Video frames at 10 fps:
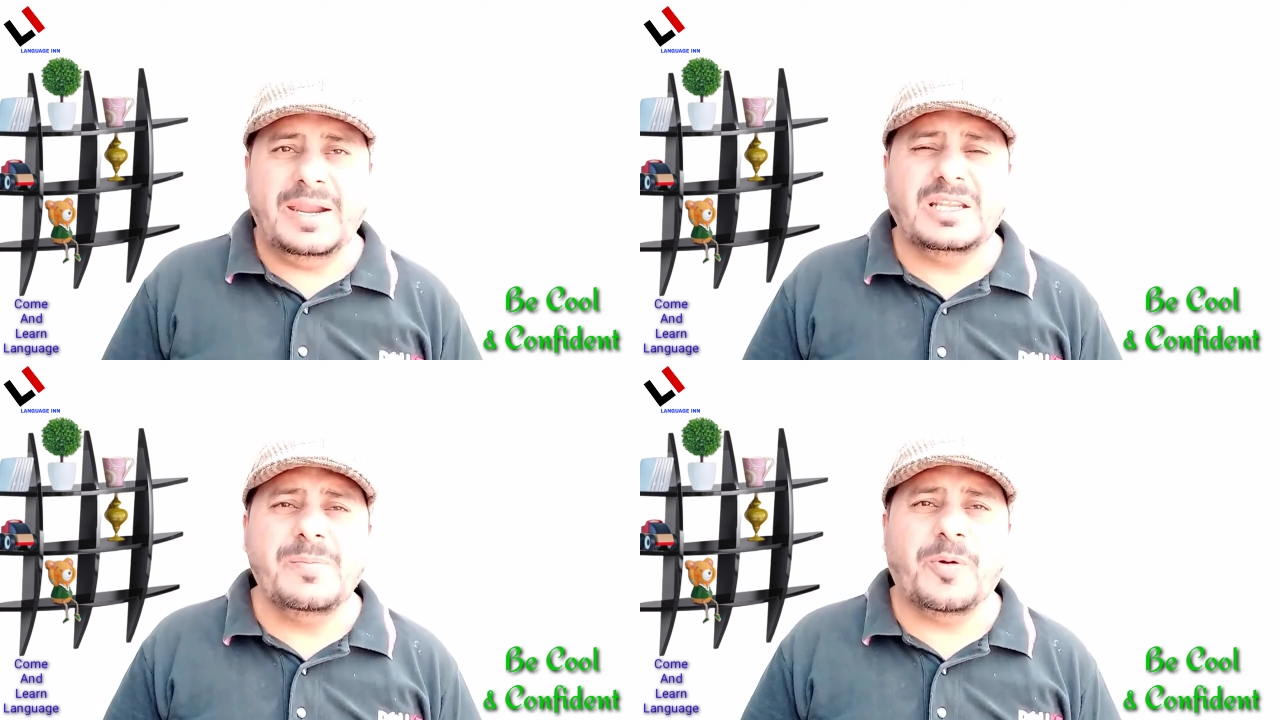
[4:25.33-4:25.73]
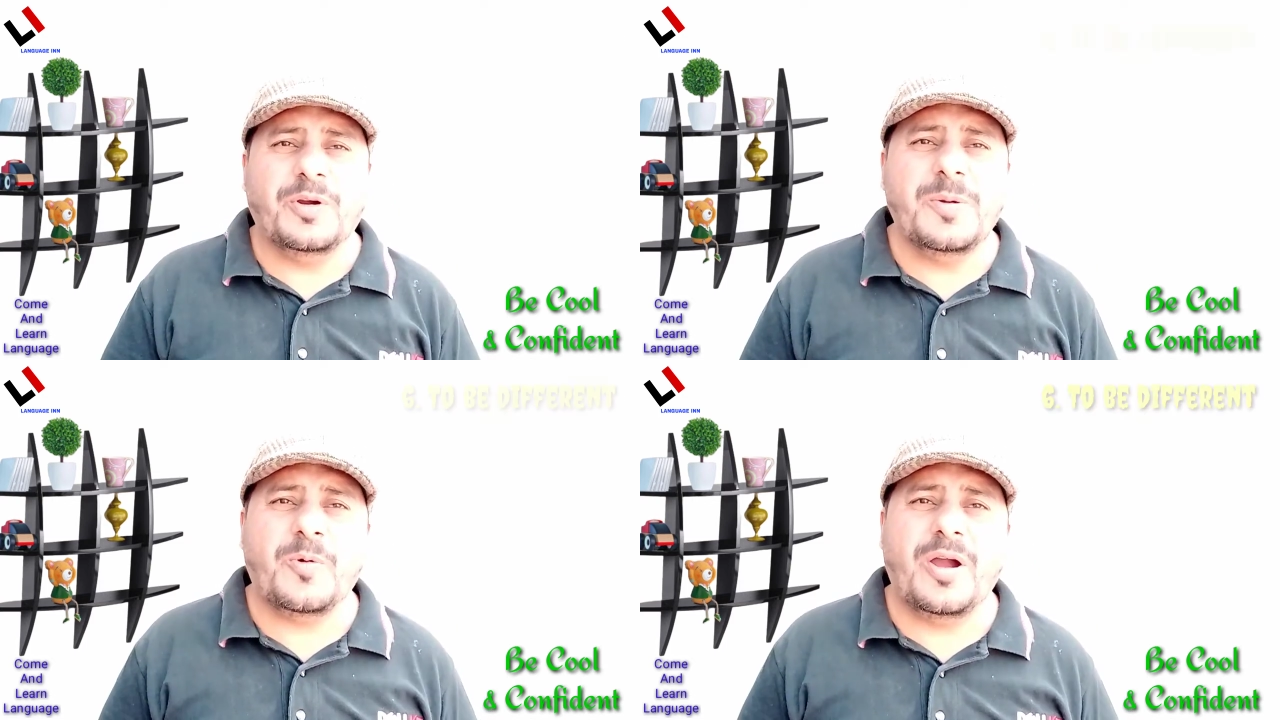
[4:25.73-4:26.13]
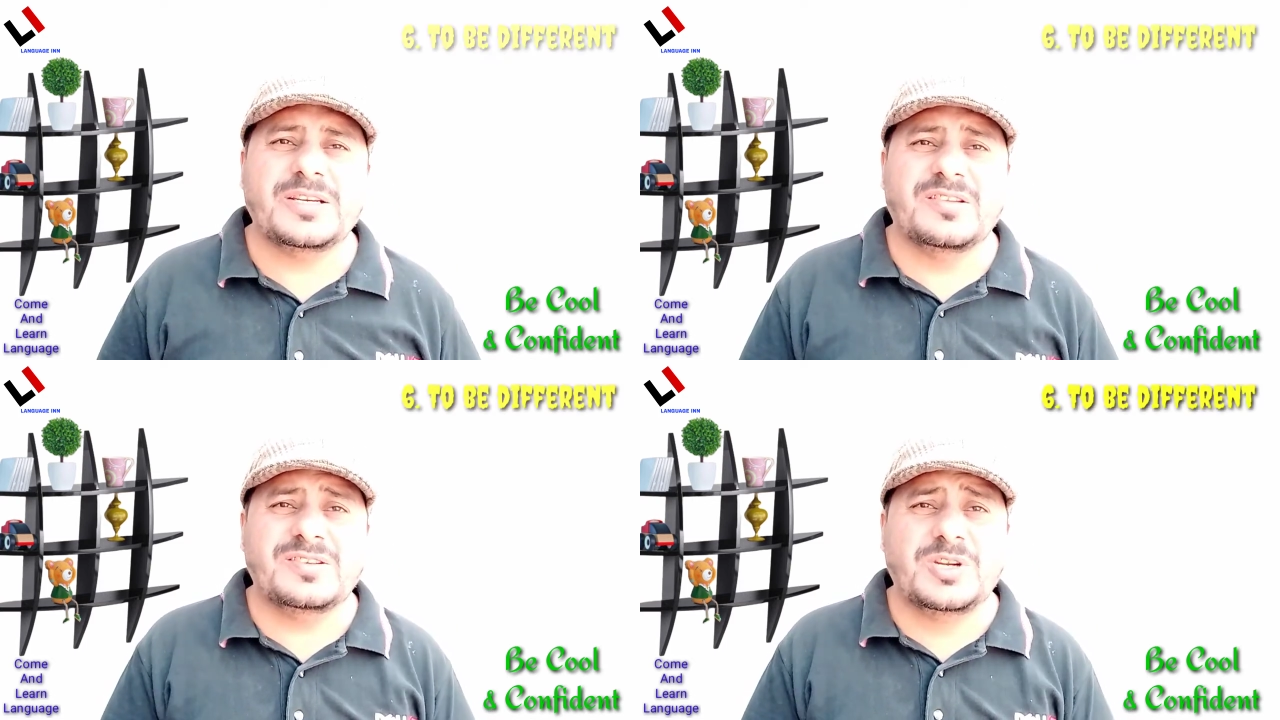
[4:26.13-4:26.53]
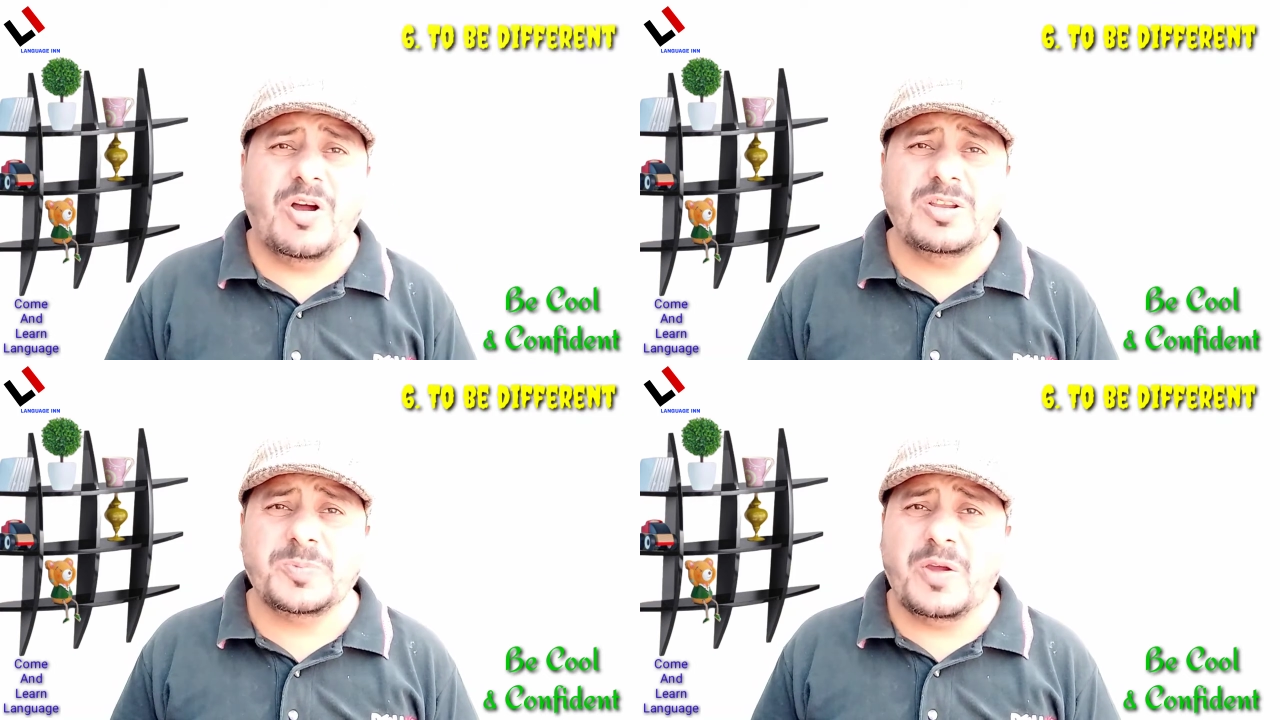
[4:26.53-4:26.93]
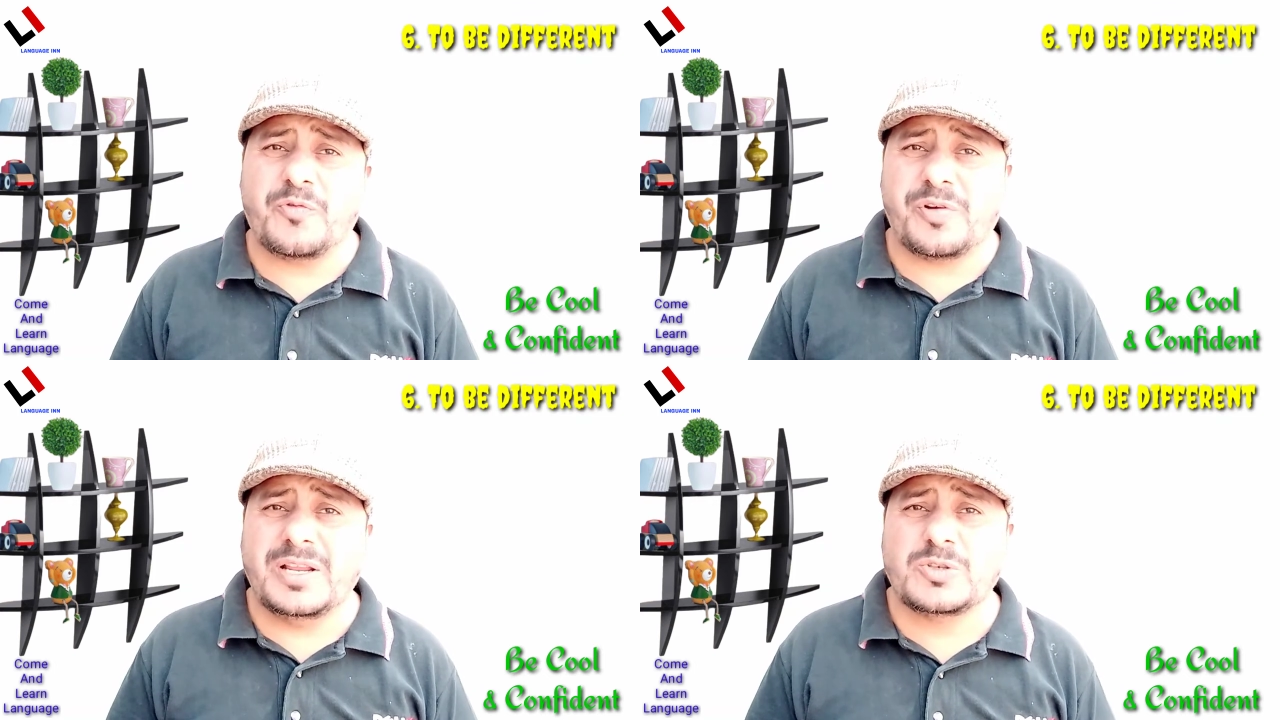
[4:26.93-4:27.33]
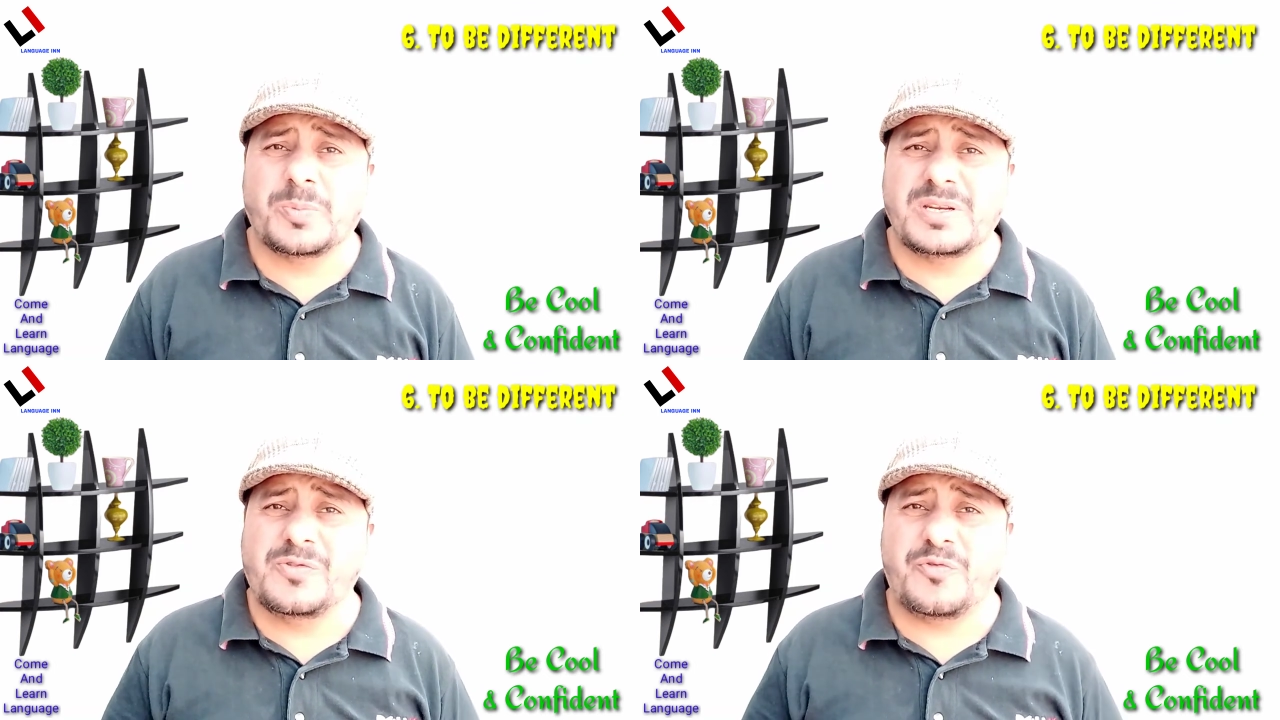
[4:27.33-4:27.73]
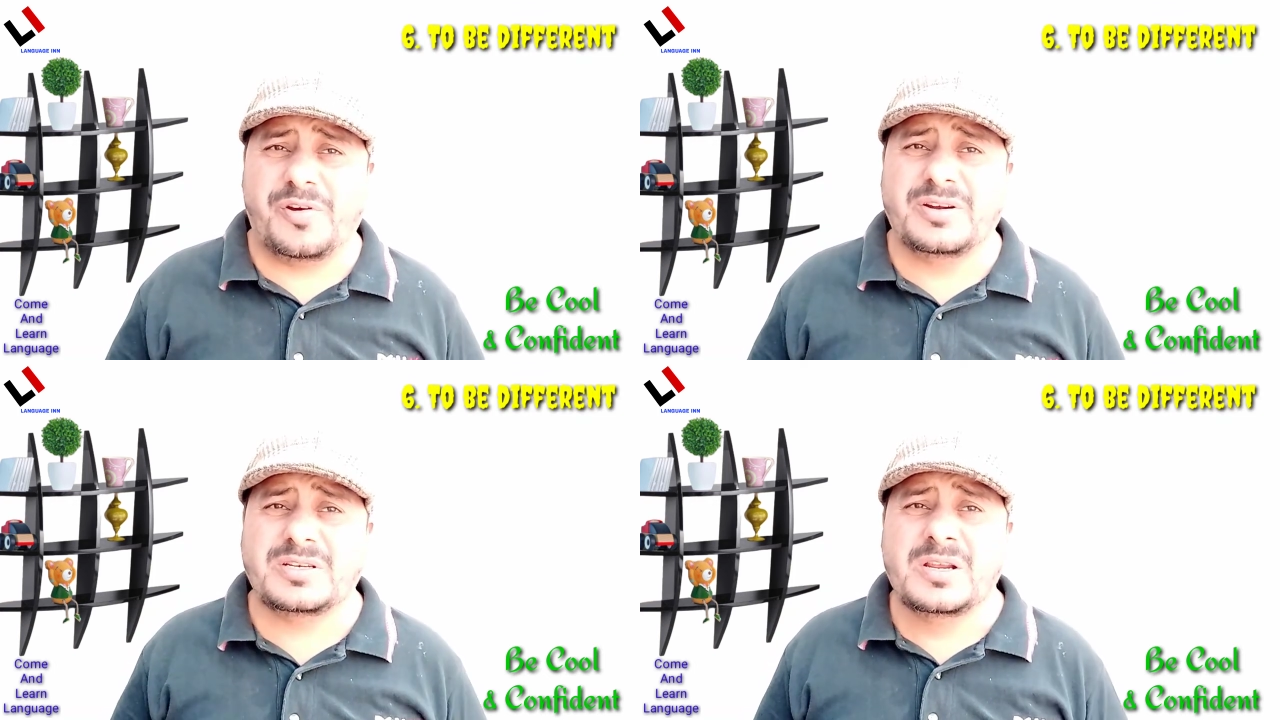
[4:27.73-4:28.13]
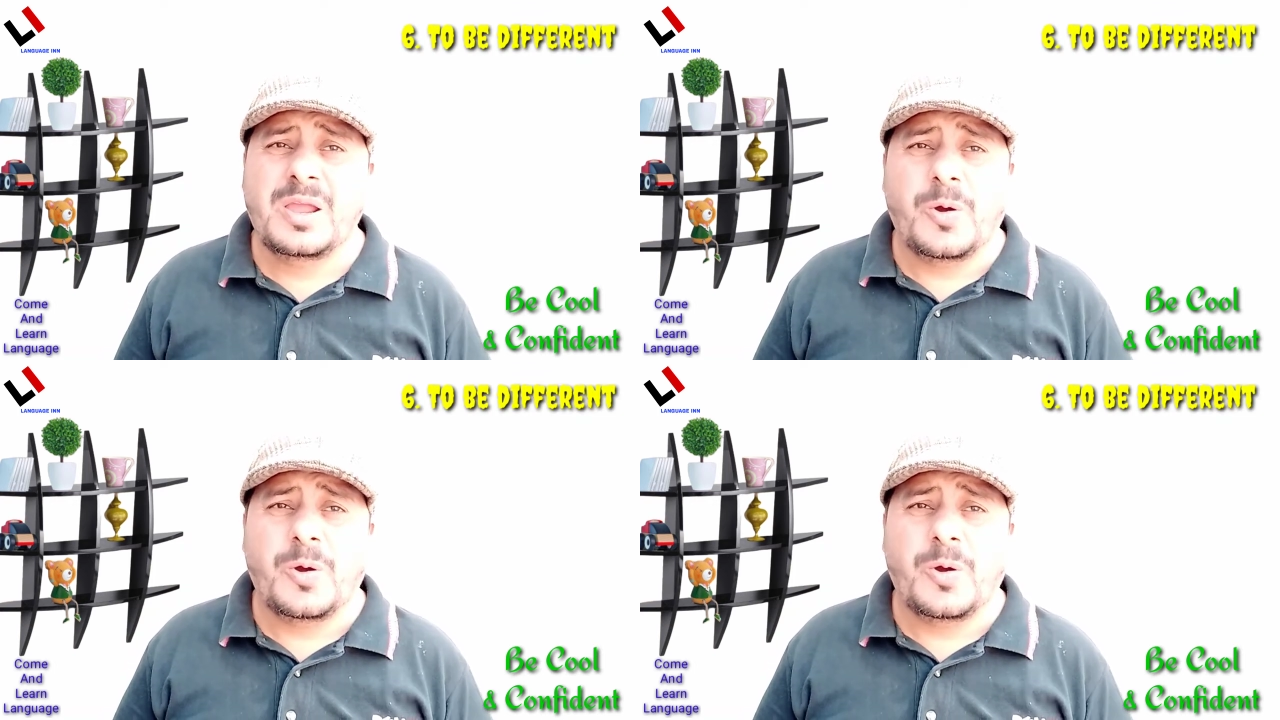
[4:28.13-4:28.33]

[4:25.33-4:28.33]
Another important point is don't be afraid to be different,